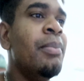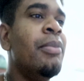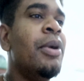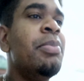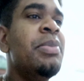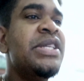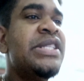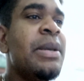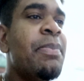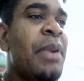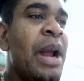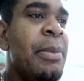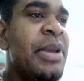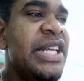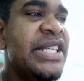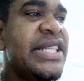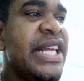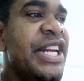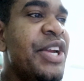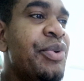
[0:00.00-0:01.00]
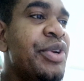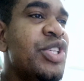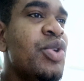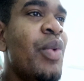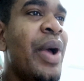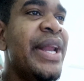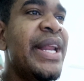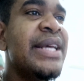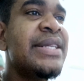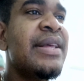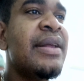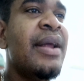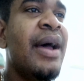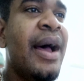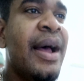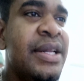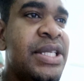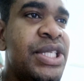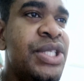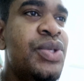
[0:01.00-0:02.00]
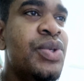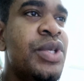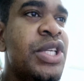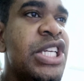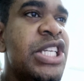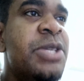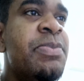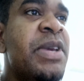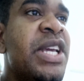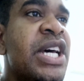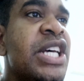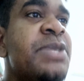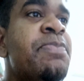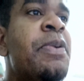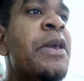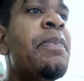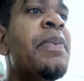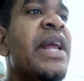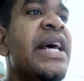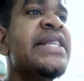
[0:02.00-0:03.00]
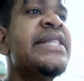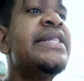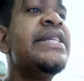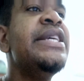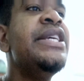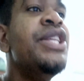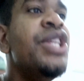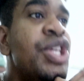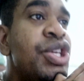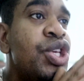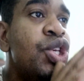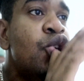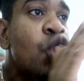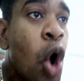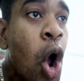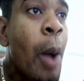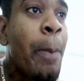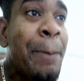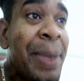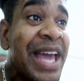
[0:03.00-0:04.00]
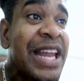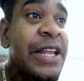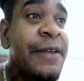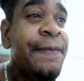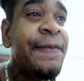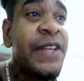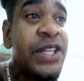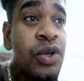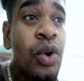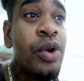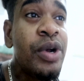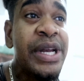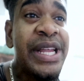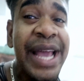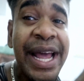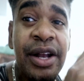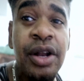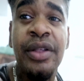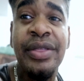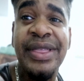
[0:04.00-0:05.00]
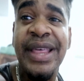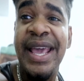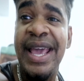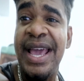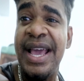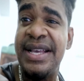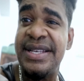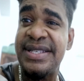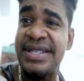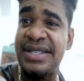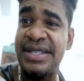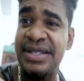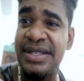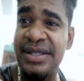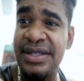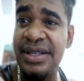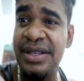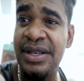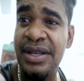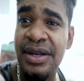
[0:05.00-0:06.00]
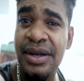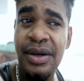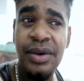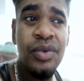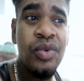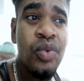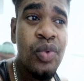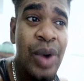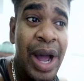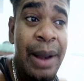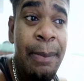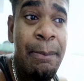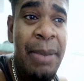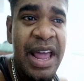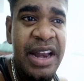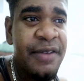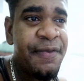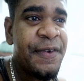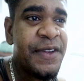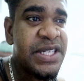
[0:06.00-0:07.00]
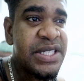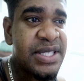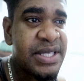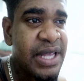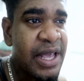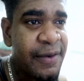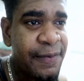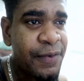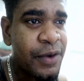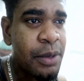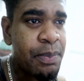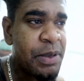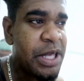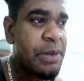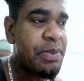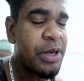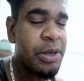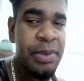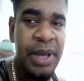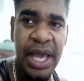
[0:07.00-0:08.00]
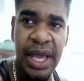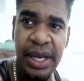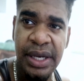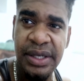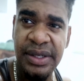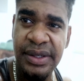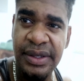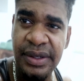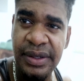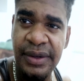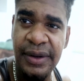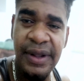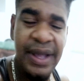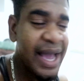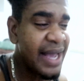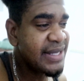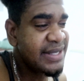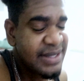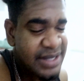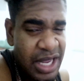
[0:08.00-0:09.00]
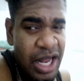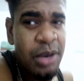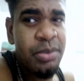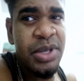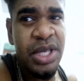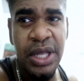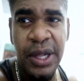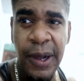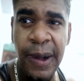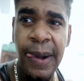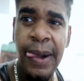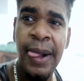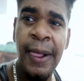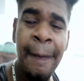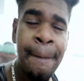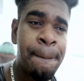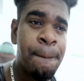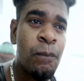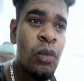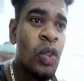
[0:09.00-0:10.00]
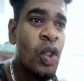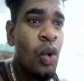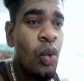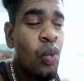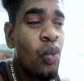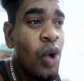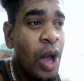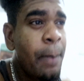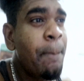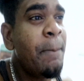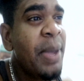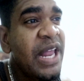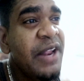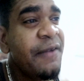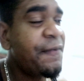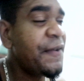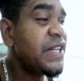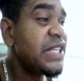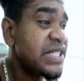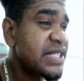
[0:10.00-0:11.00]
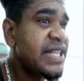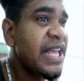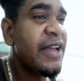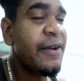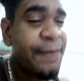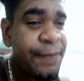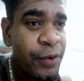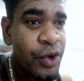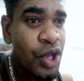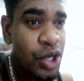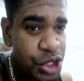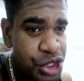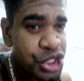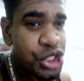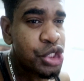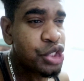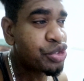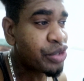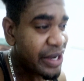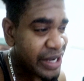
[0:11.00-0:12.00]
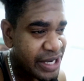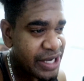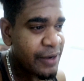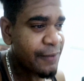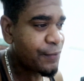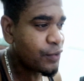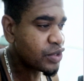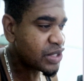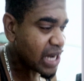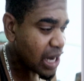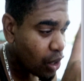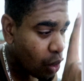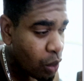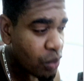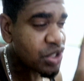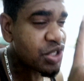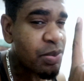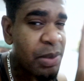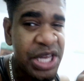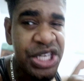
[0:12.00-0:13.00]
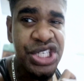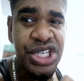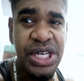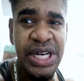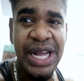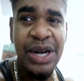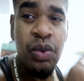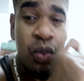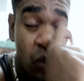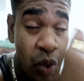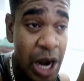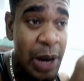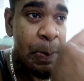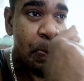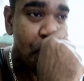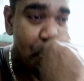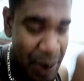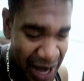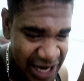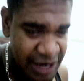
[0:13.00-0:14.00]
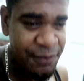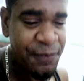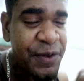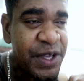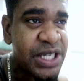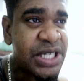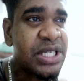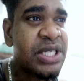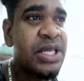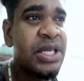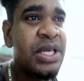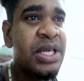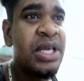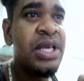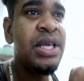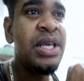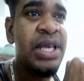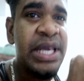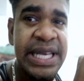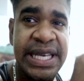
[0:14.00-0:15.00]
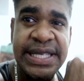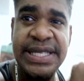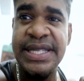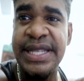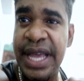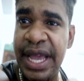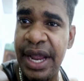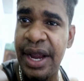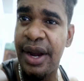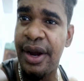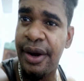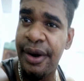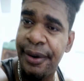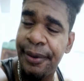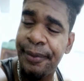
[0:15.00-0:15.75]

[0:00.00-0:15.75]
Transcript: But Mr. Prime Minister, the reason why there's an attitude is because people are seeing your benefit only and not theirs. What benefit is there for the people, man? Guys, tell me. What benefit is there for your children in the future? I always mention that. What benefit is there?